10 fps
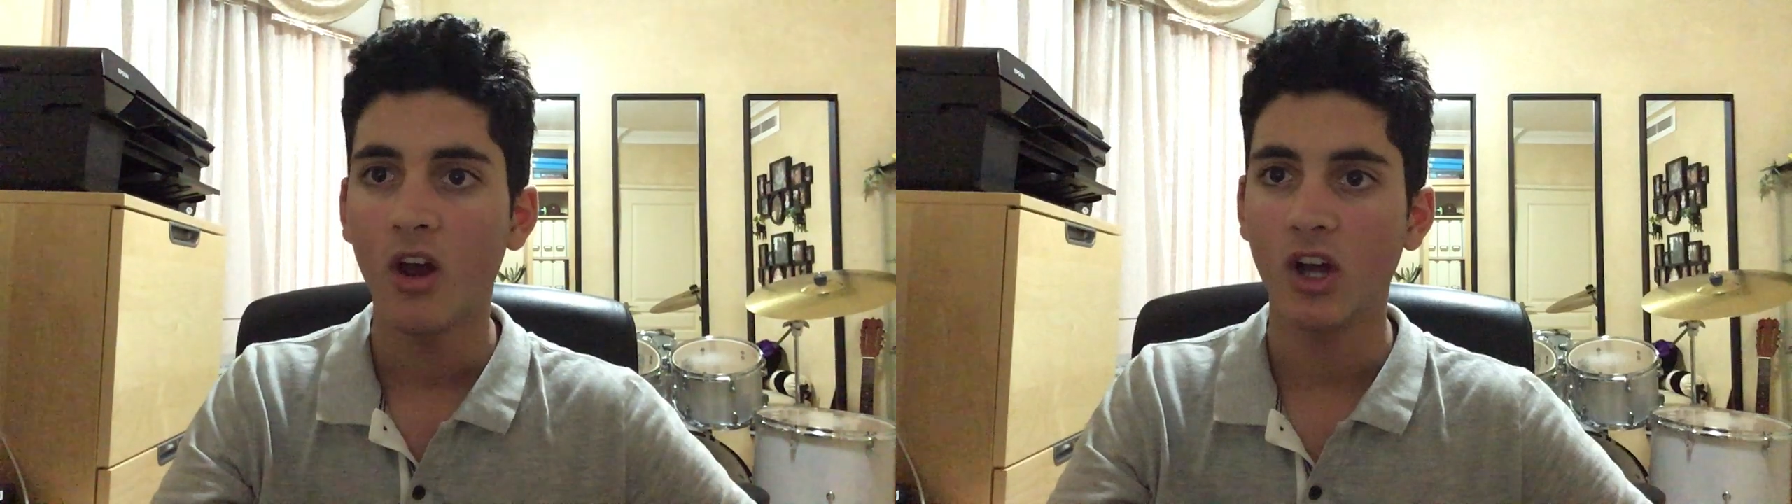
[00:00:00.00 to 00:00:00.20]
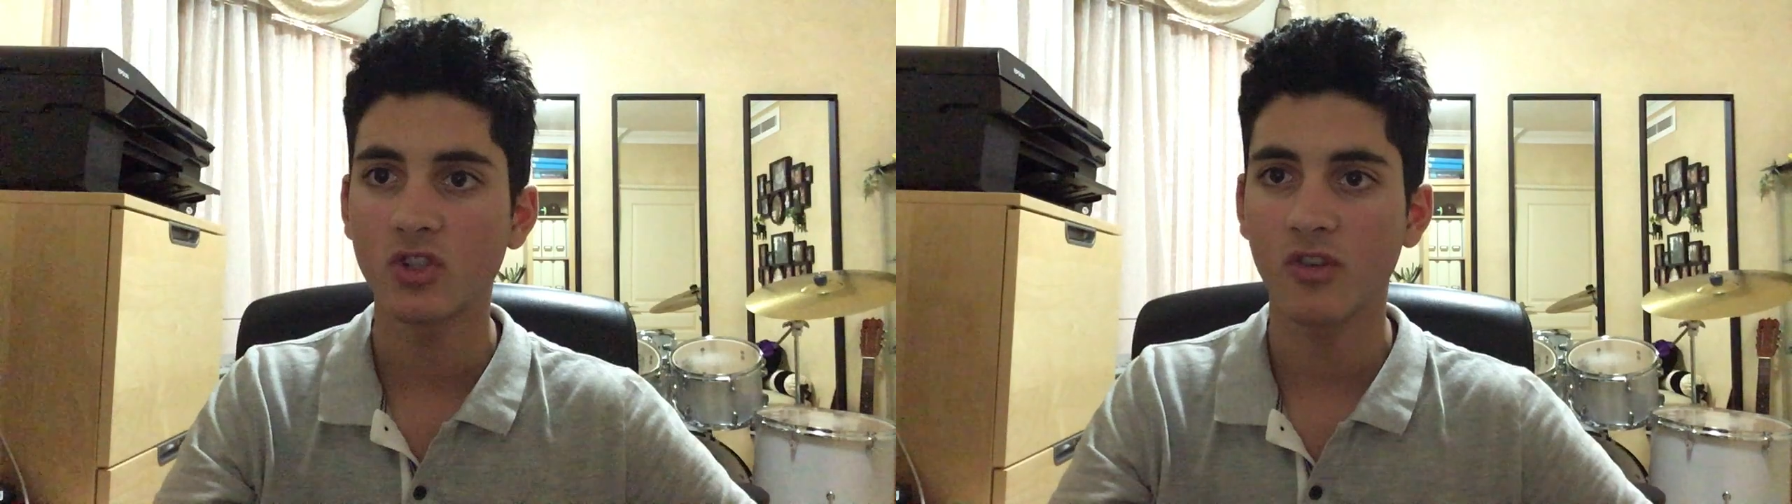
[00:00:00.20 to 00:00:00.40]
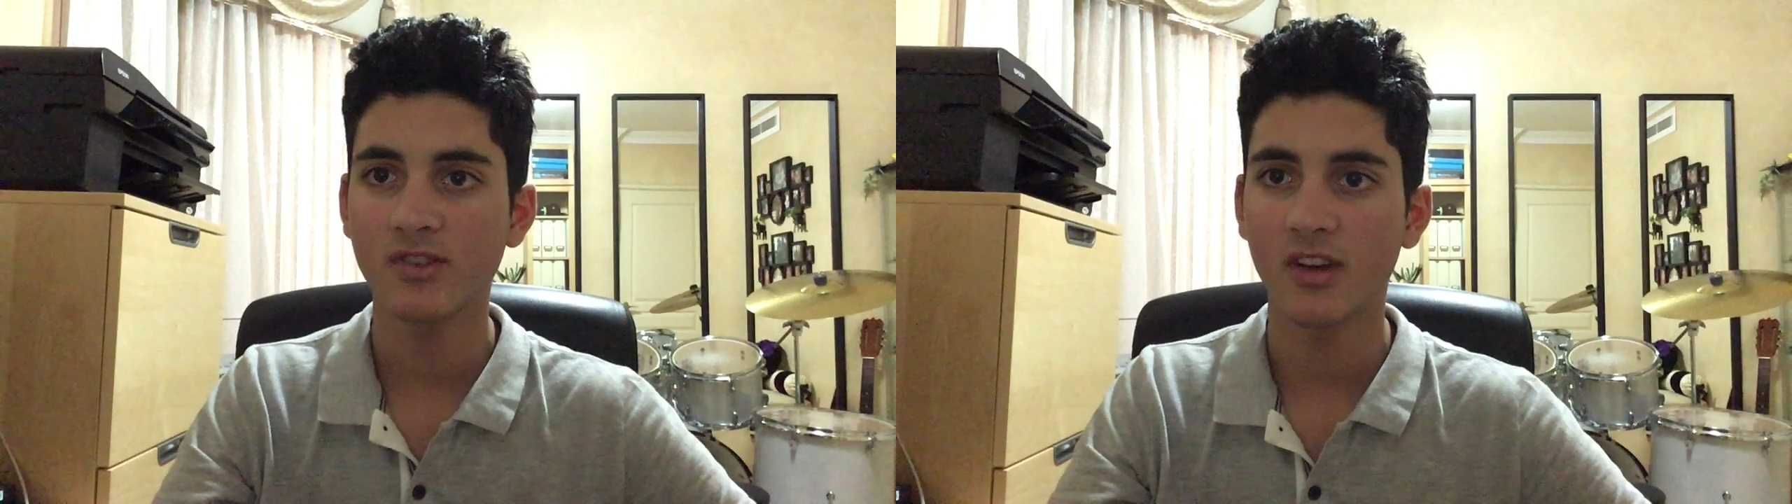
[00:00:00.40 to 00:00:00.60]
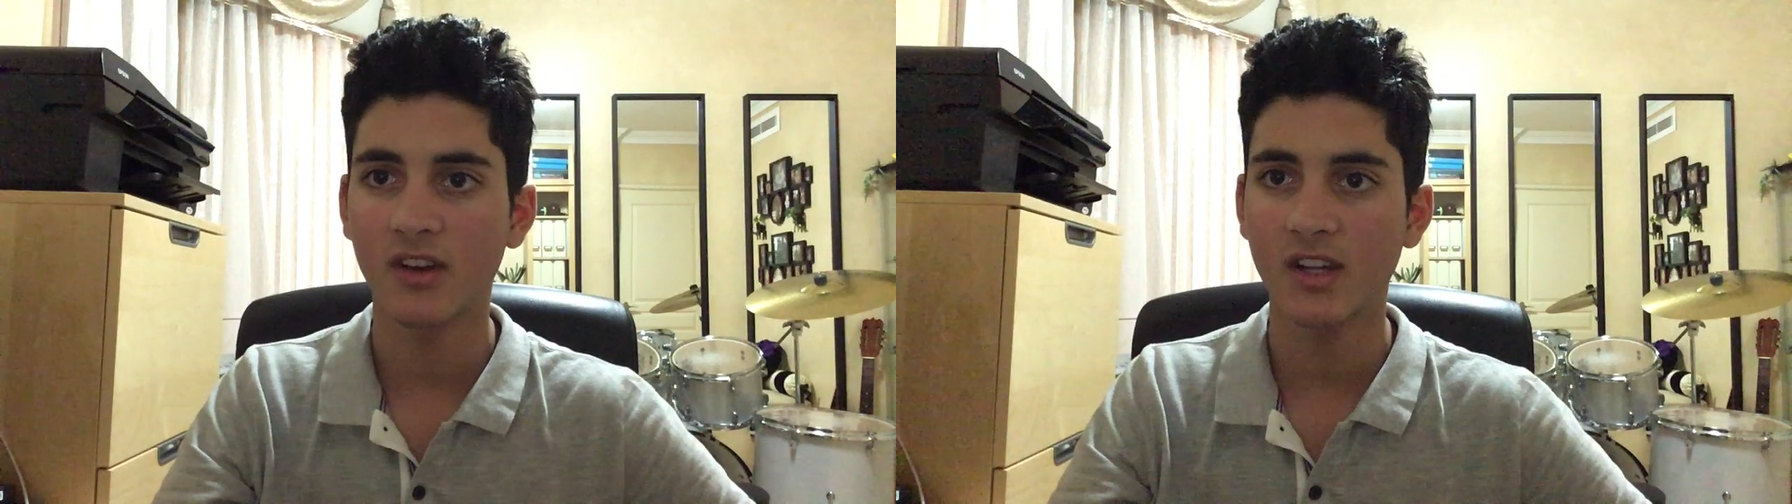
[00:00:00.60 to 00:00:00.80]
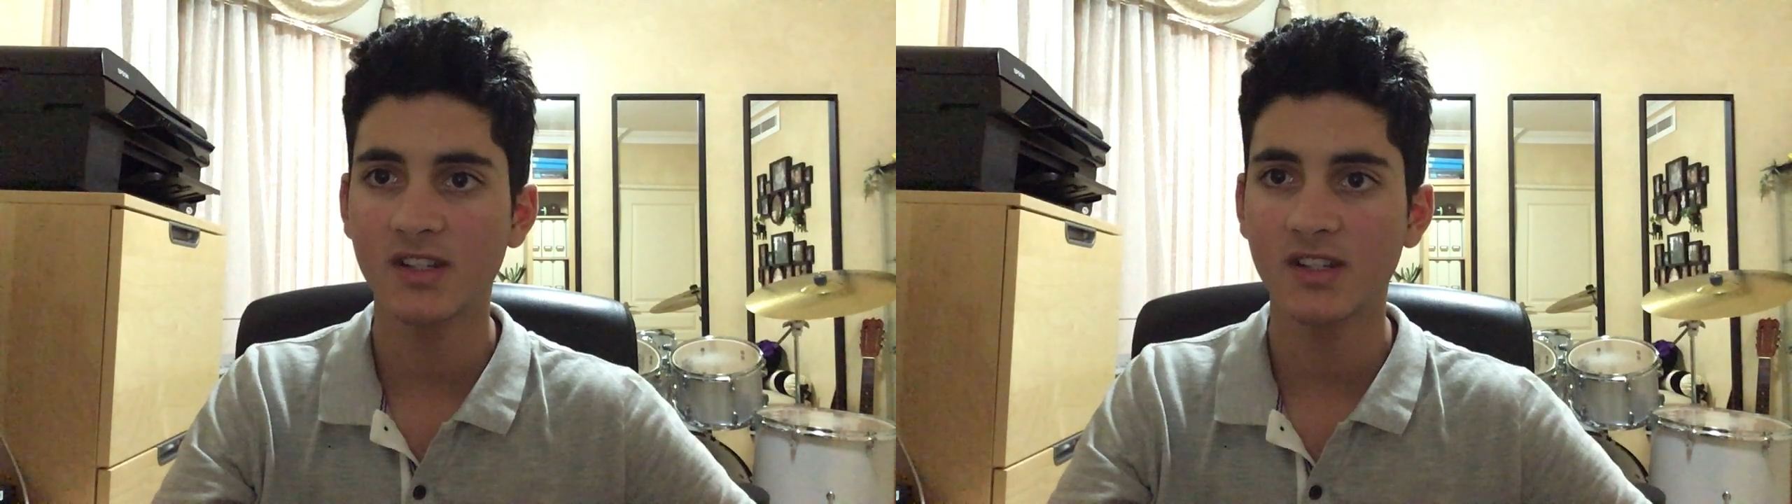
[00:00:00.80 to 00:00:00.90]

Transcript: I chose Sunday,